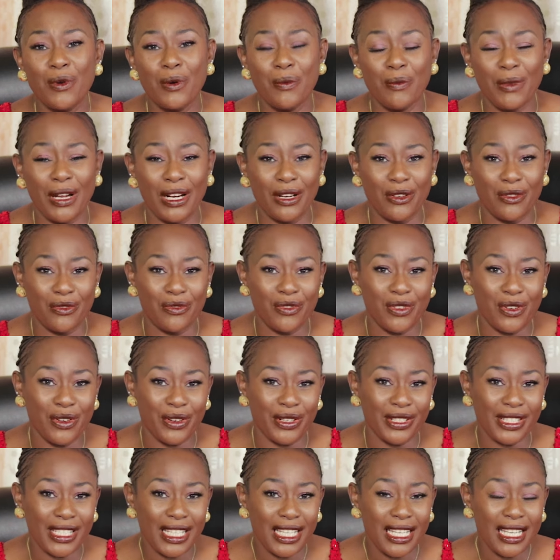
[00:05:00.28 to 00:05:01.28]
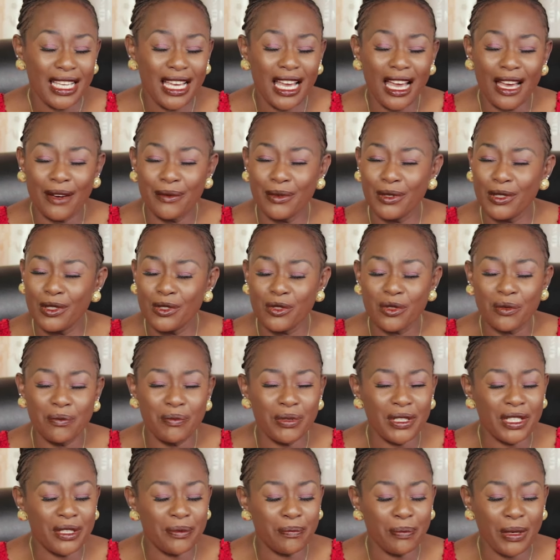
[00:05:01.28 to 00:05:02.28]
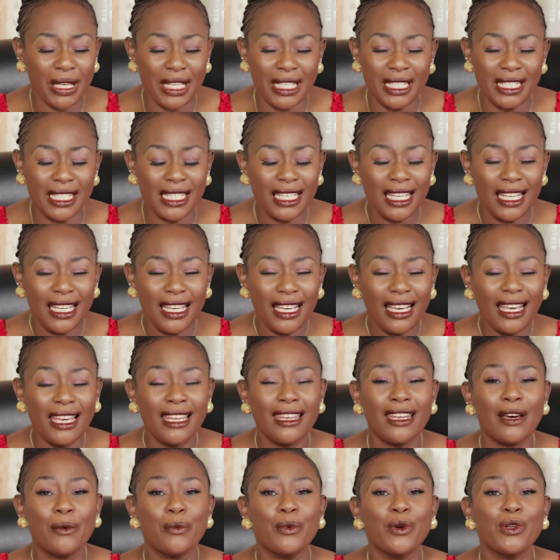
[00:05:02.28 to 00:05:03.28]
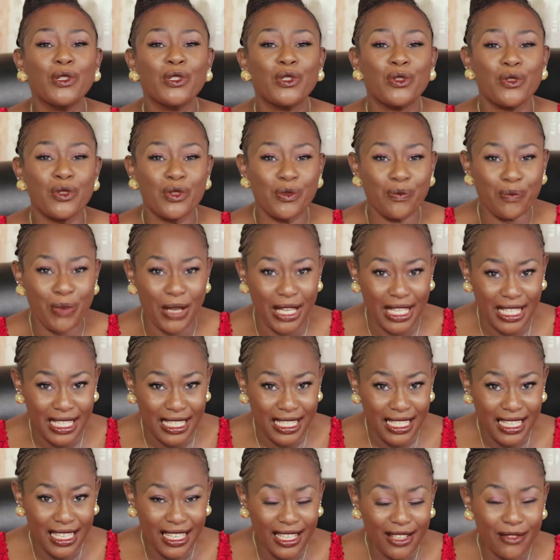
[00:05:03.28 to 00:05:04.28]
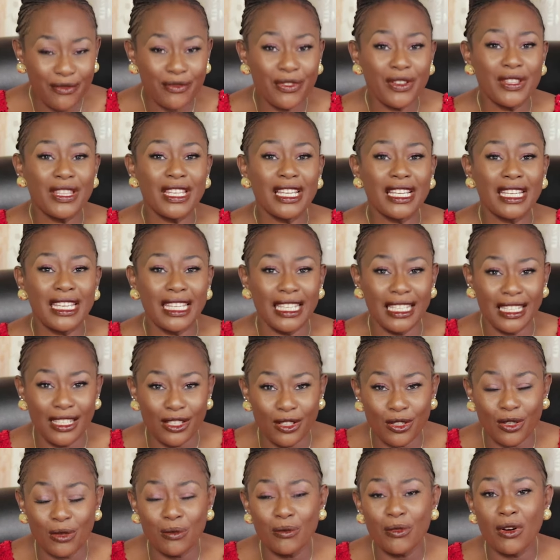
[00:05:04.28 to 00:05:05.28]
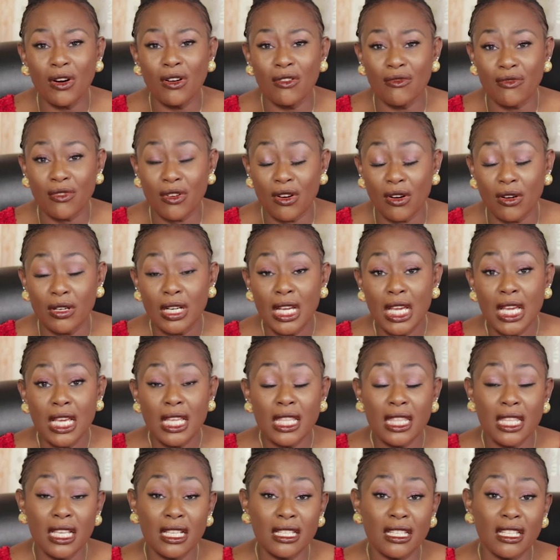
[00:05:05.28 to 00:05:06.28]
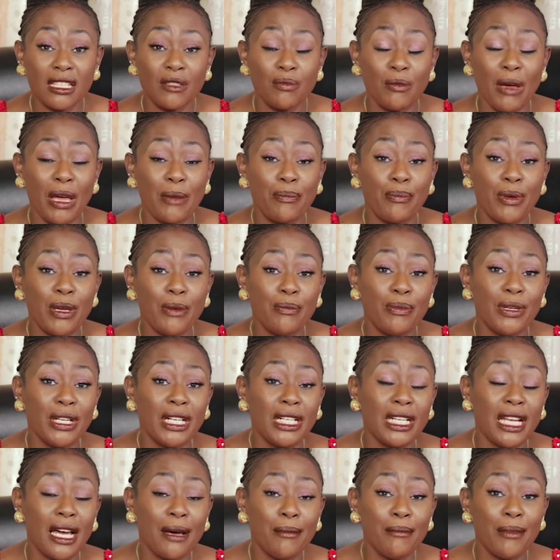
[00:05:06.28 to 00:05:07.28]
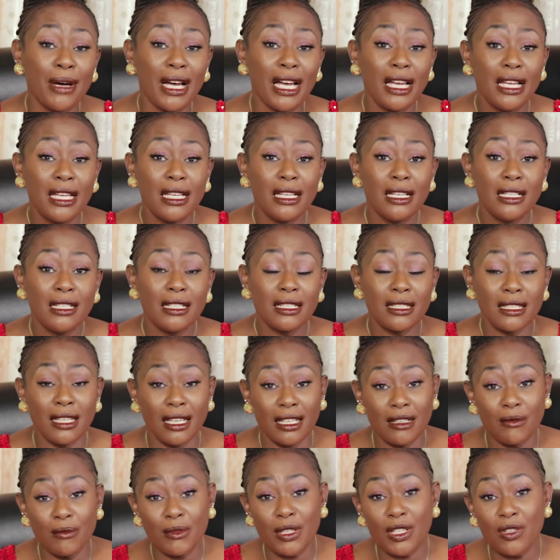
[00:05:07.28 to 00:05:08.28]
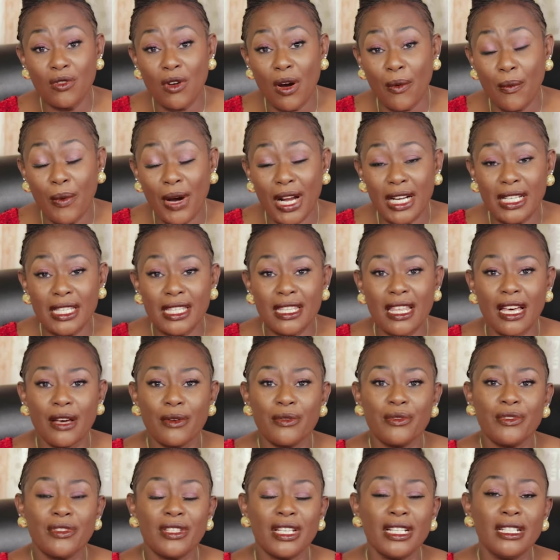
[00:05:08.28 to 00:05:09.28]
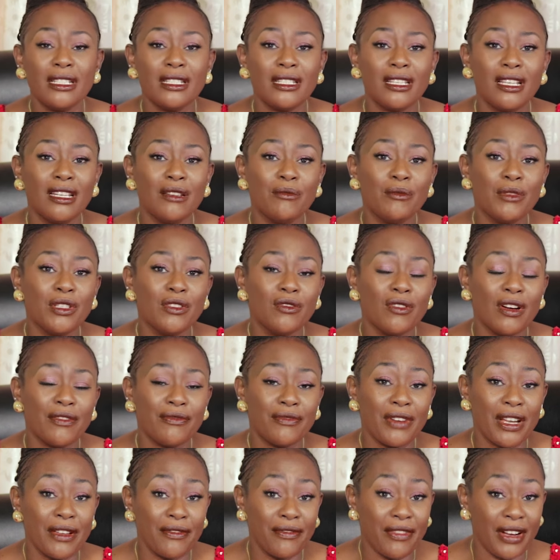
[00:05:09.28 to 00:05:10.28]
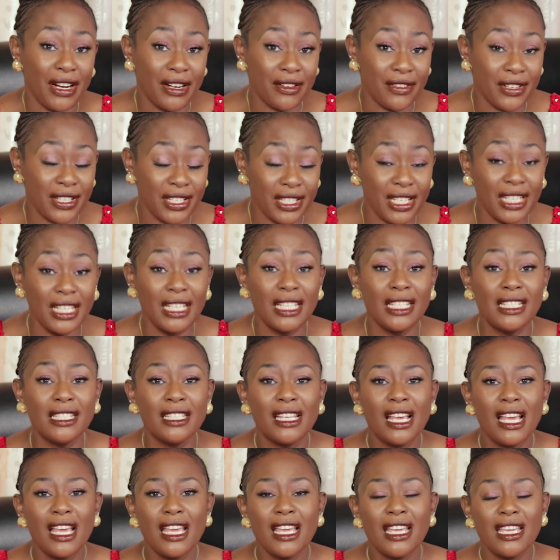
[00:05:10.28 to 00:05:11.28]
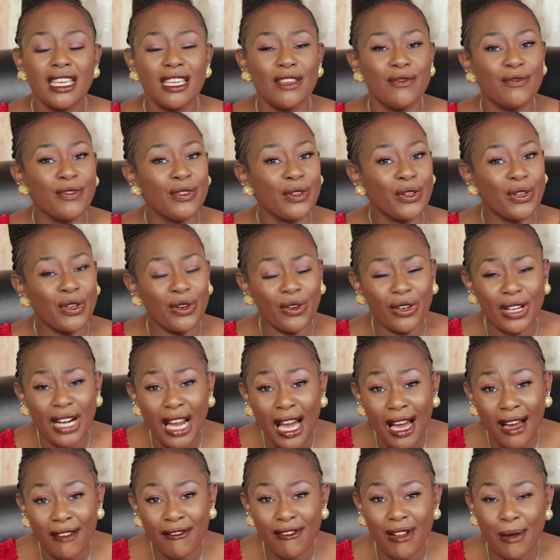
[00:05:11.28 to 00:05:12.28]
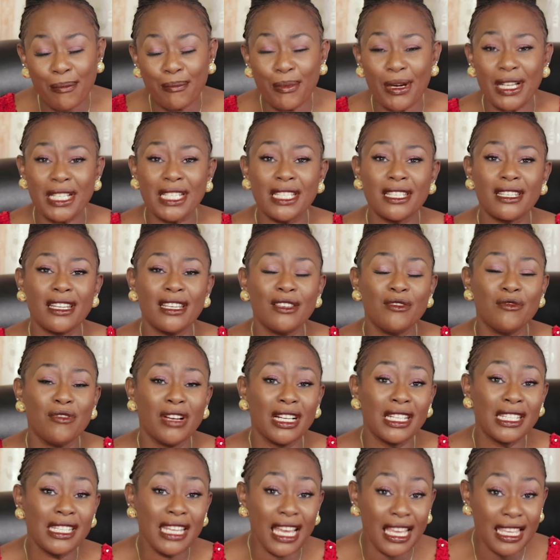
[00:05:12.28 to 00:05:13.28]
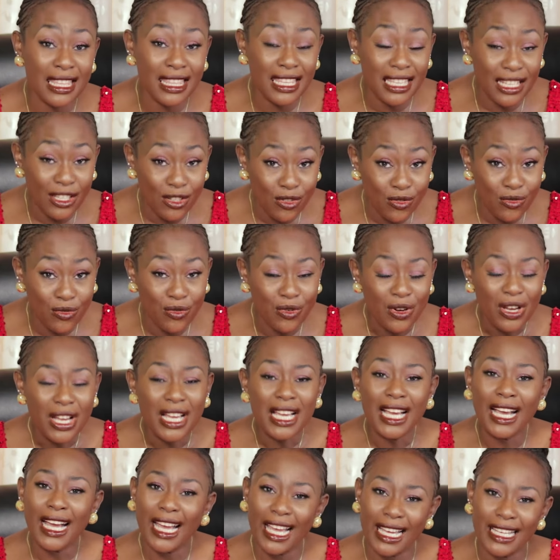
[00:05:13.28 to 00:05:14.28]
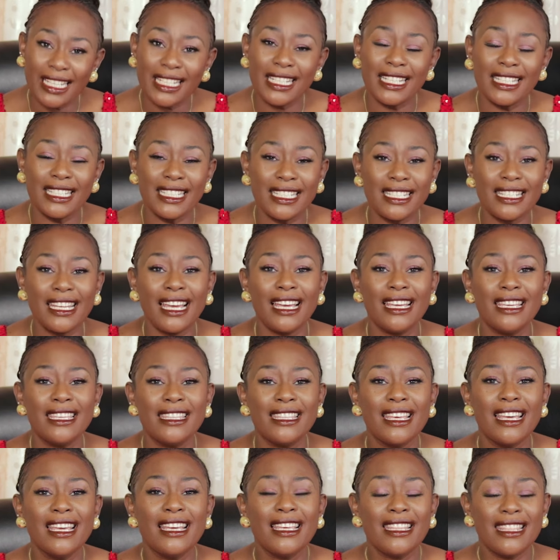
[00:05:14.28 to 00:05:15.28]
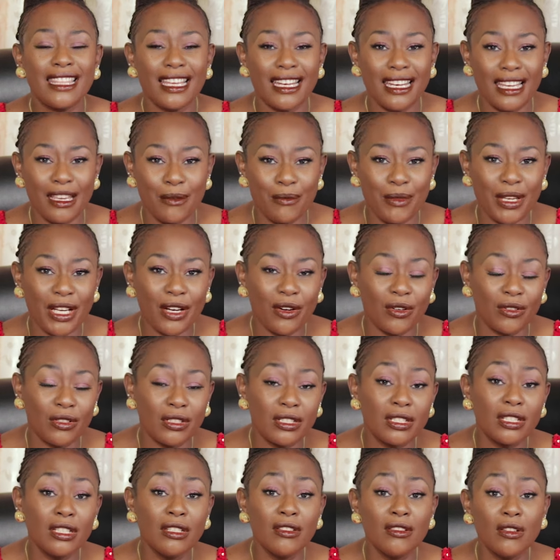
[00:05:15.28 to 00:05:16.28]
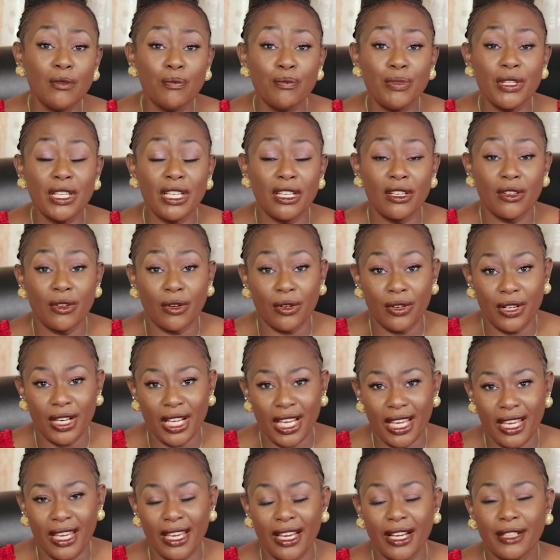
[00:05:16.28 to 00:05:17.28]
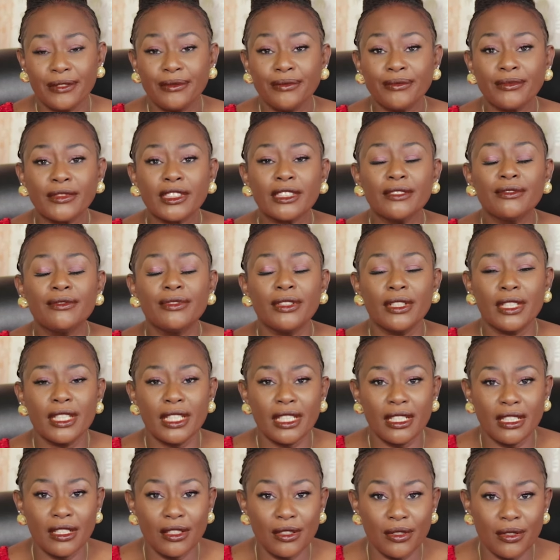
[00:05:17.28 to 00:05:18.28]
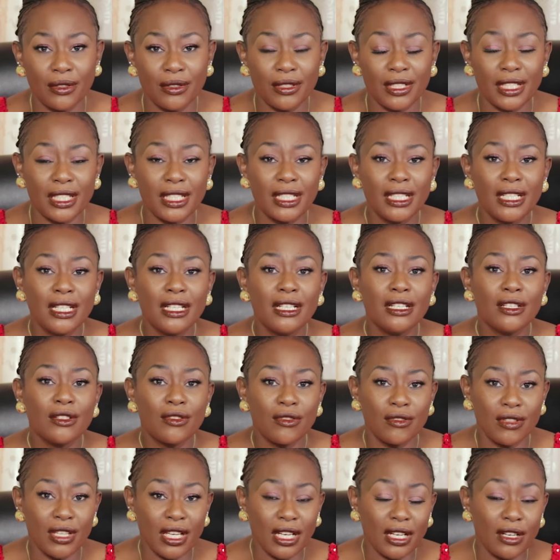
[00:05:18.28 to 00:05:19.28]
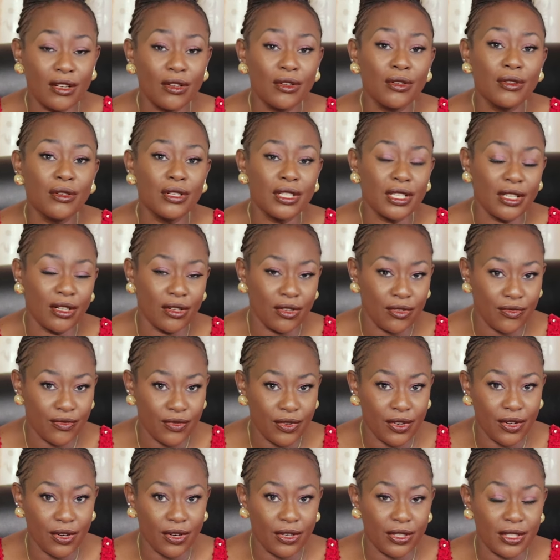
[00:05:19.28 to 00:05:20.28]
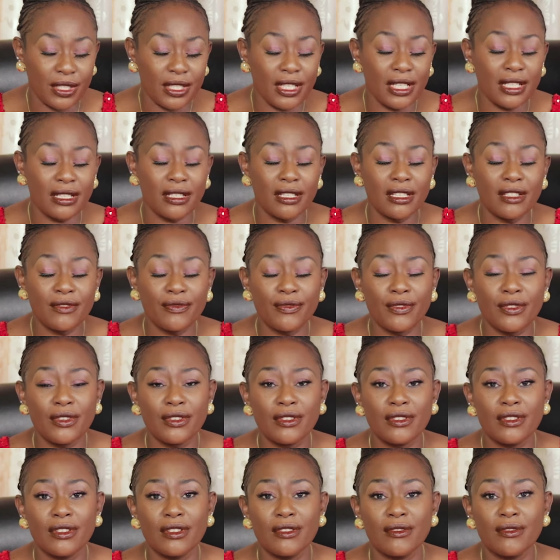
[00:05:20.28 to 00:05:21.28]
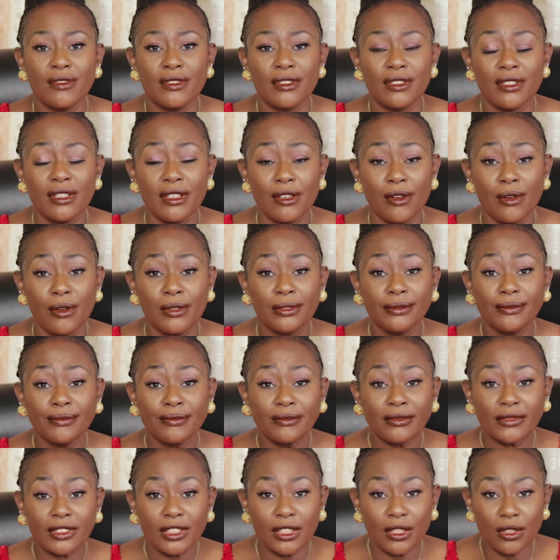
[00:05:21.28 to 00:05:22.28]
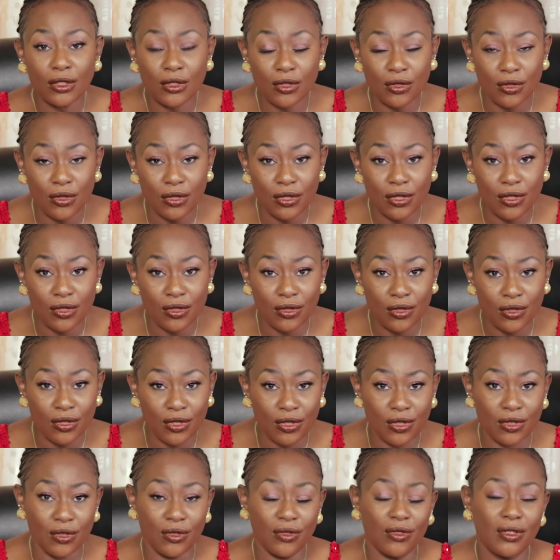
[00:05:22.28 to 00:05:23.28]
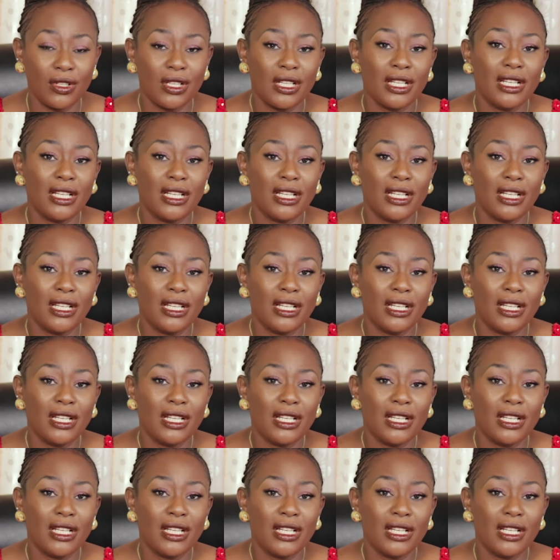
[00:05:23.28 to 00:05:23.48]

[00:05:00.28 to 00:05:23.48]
woman of God, I want to be spent and I want to spend for the kingdom of God? This is my PayBill number. Send me your 1,000, send me your 500 shillings. If you don't have a pastor you are tithing to, kindly tithe that I may continue being on air for the glory to the glory of God. This is 400-222.